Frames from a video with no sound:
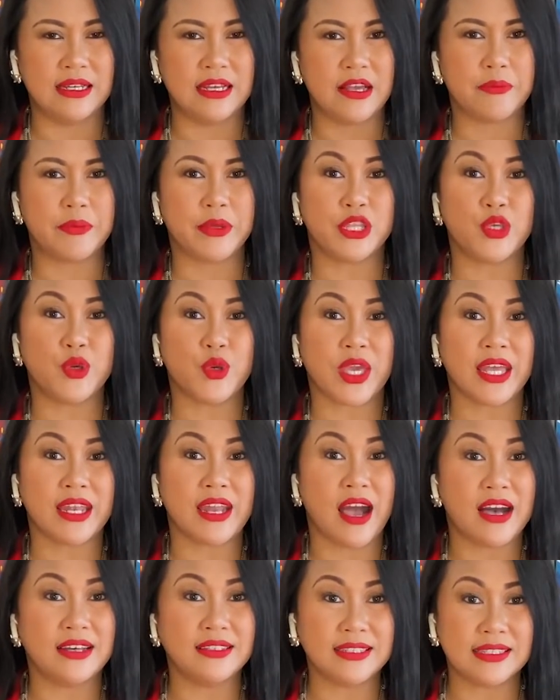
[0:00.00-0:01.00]
but you can
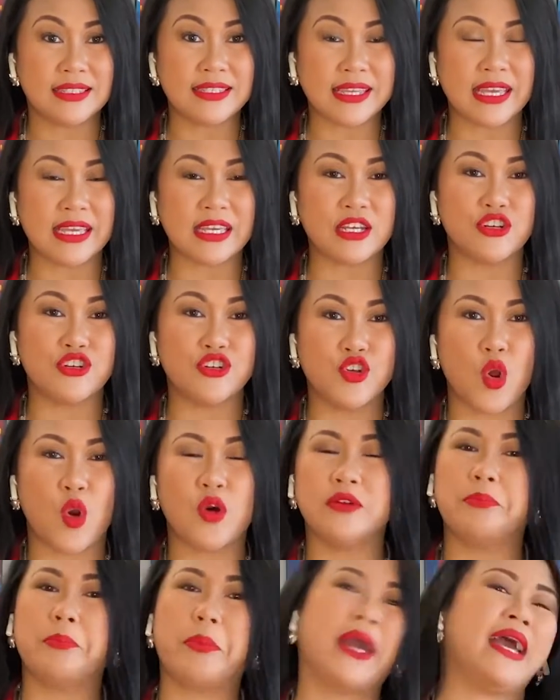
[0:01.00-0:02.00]
undertake
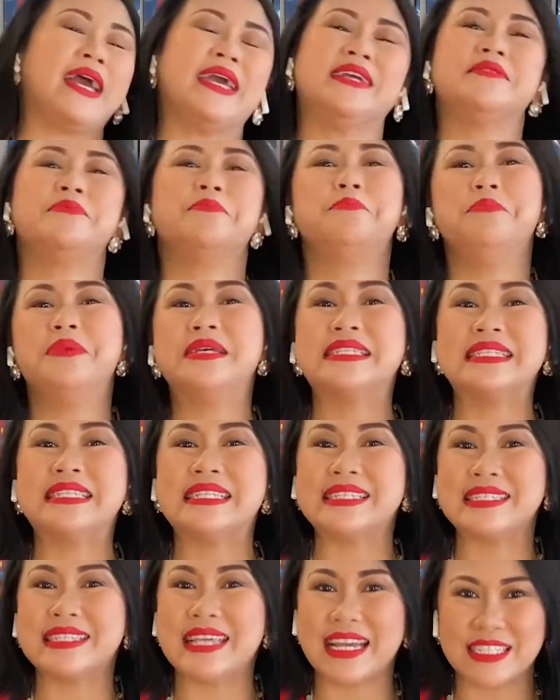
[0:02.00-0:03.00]
non-paid
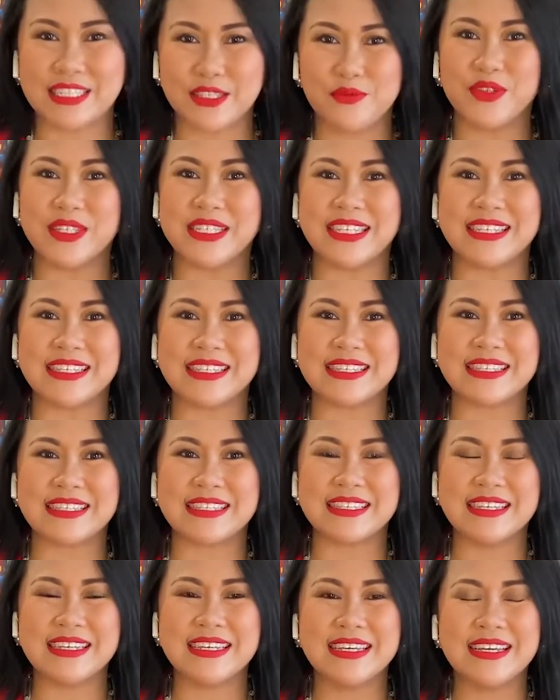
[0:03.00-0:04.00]
business activities.
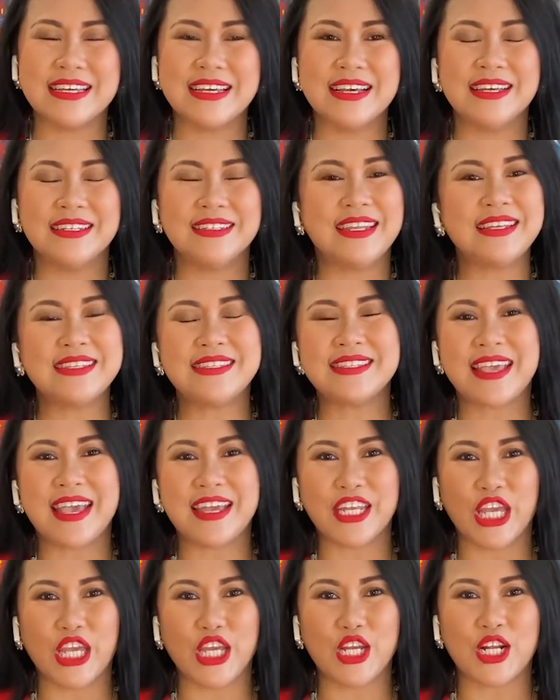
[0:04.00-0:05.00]
These
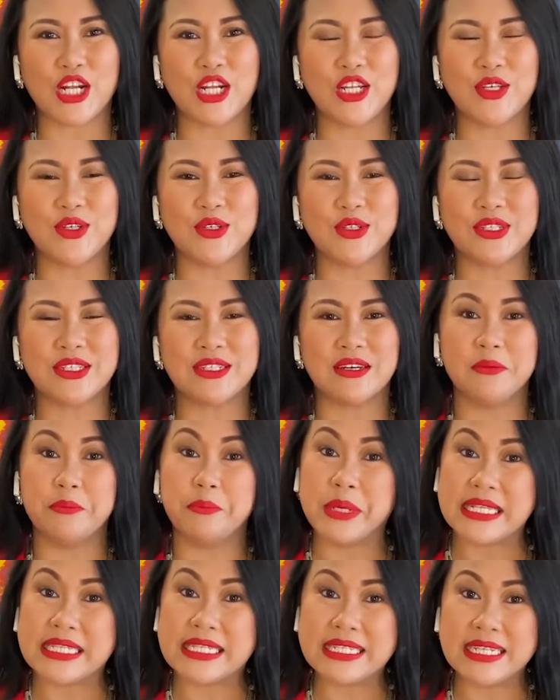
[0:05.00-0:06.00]
can include
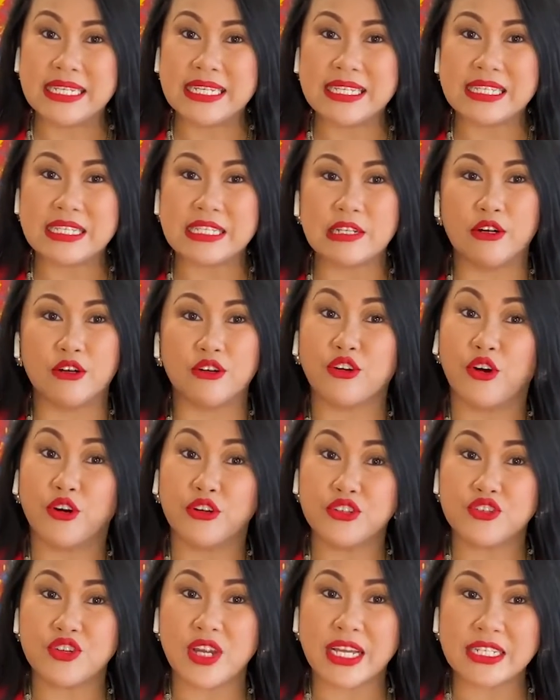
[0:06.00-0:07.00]
business or
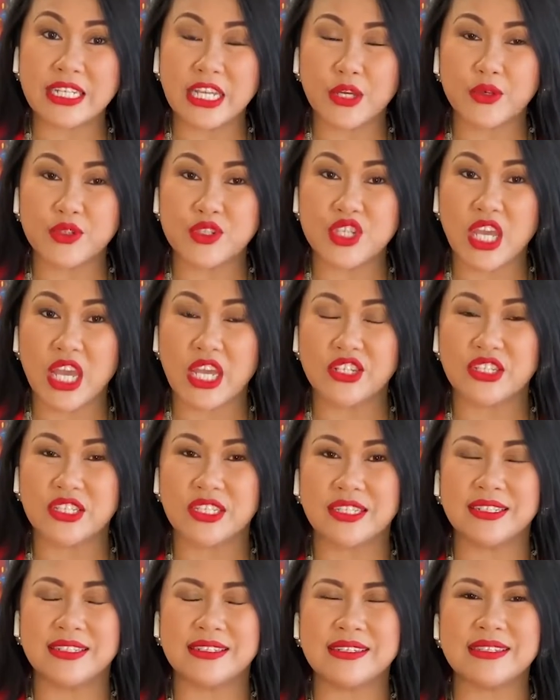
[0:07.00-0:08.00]
contract
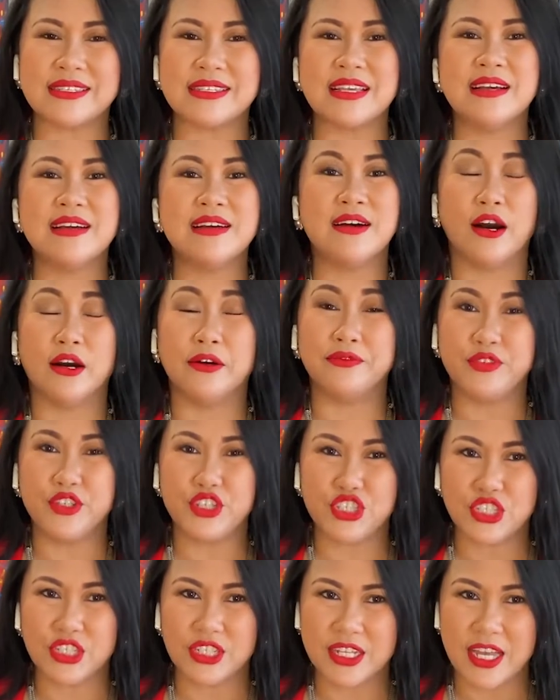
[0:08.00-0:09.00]
negotiations,
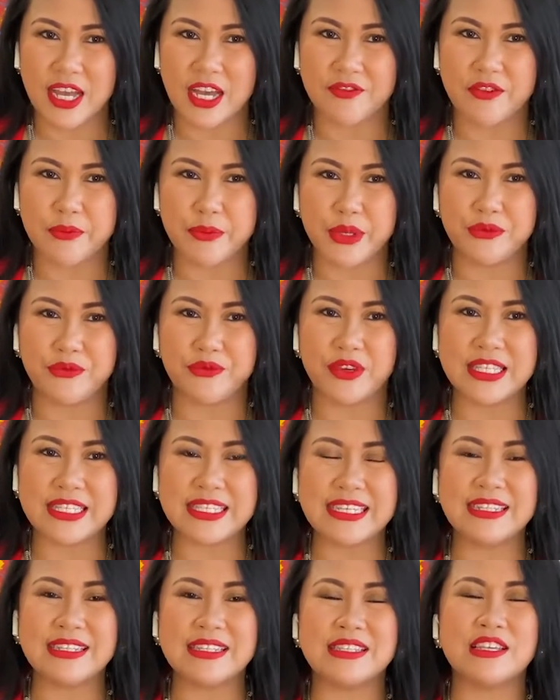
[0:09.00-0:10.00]
official government
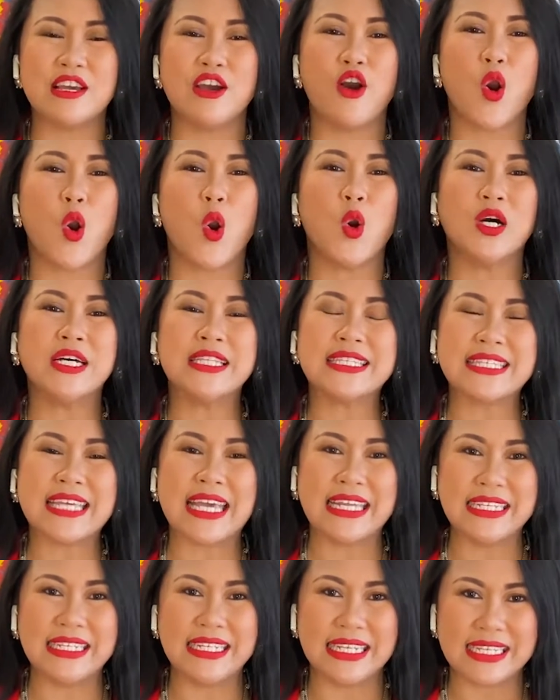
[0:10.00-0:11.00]
visits, or
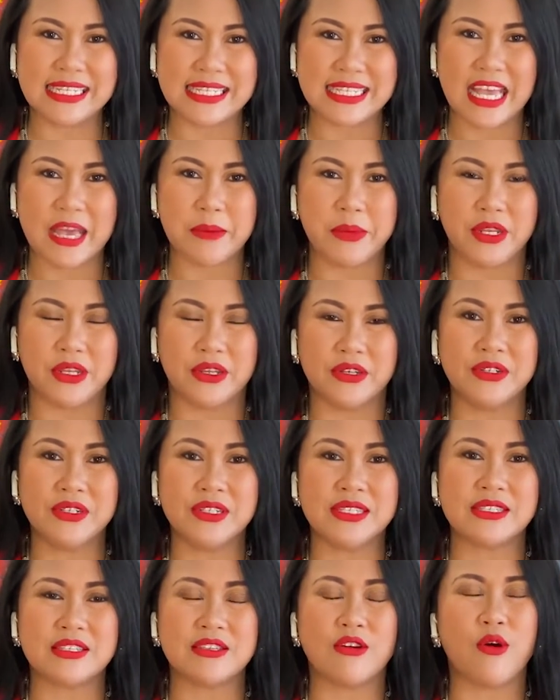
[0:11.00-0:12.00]
attending
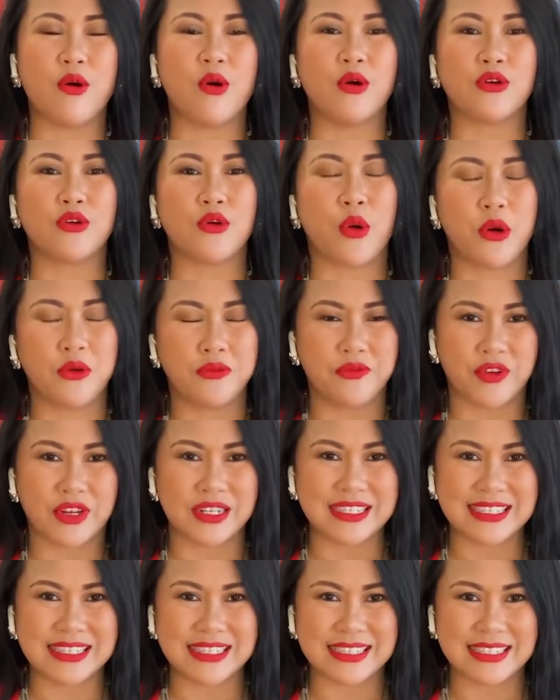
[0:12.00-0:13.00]
seminars or
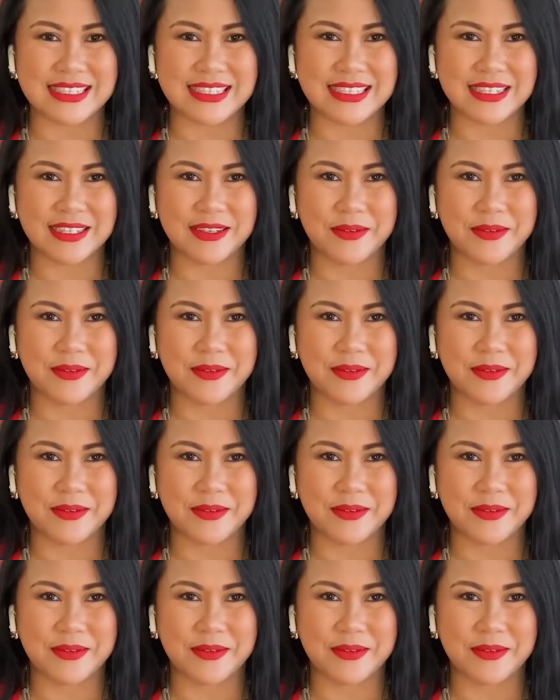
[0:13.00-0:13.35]
conferences.